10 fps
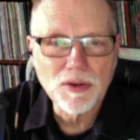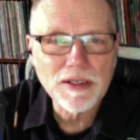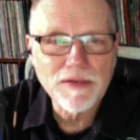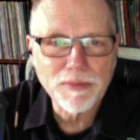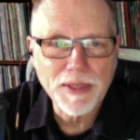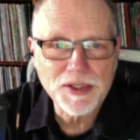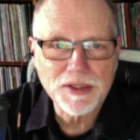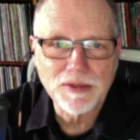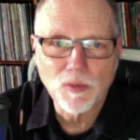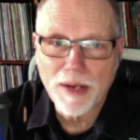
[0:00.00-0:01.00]

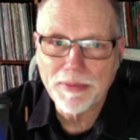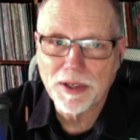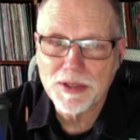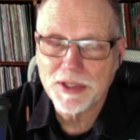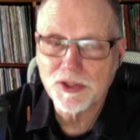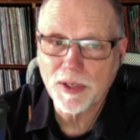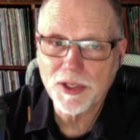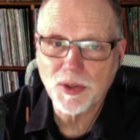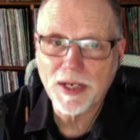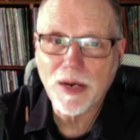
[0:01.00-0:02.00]
information webinars at
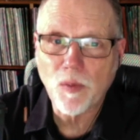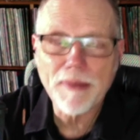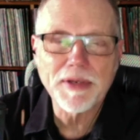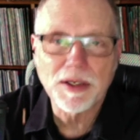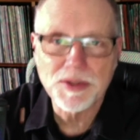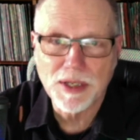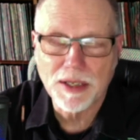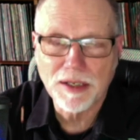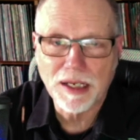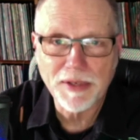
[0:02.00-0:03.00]
tradeshowguywebinars.com.